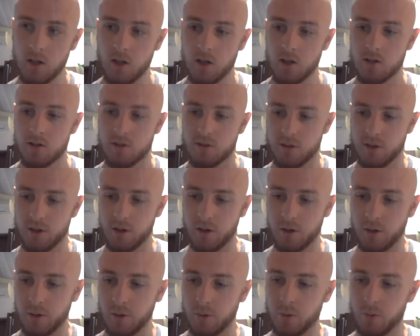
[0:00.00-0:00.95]

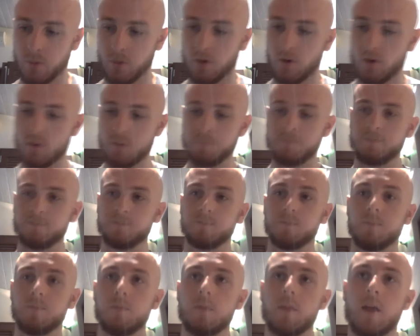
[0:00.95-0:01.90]
So
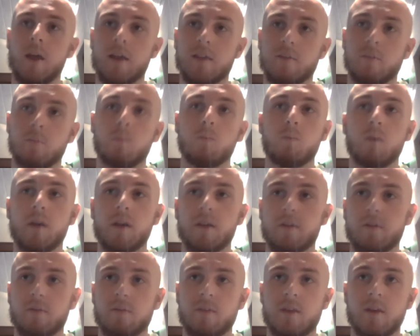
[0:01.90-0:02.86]
as I
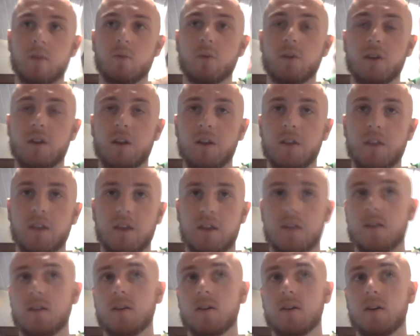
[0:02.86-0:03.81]
said, I already did
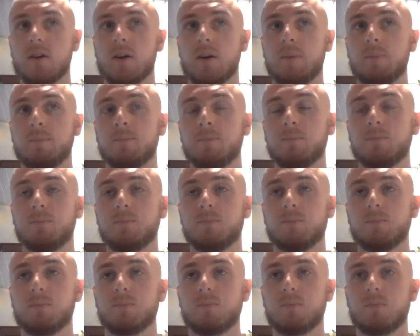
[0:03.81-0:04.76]
the
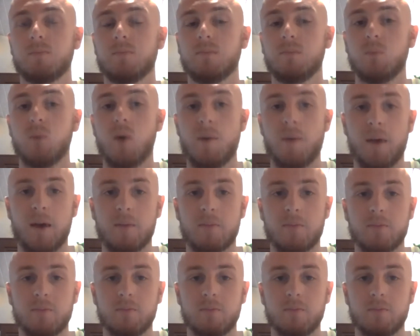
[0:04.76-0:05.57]
web app